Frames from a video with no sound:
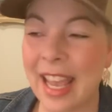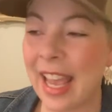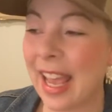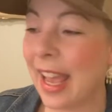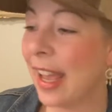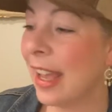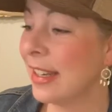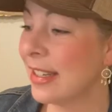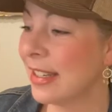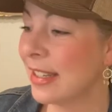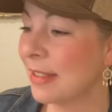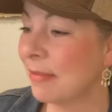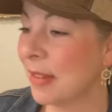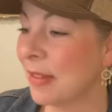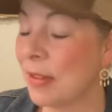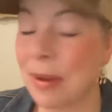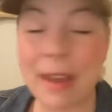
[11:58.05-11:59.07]
And
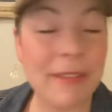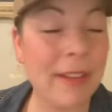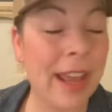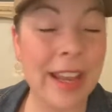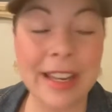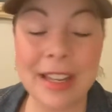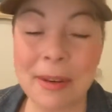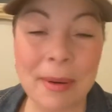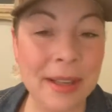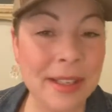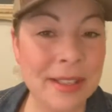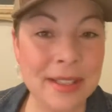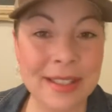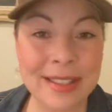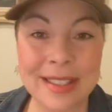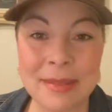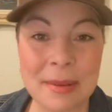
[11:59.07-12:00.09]
if you have any
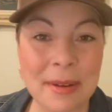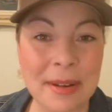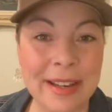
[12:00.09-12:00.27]
questions about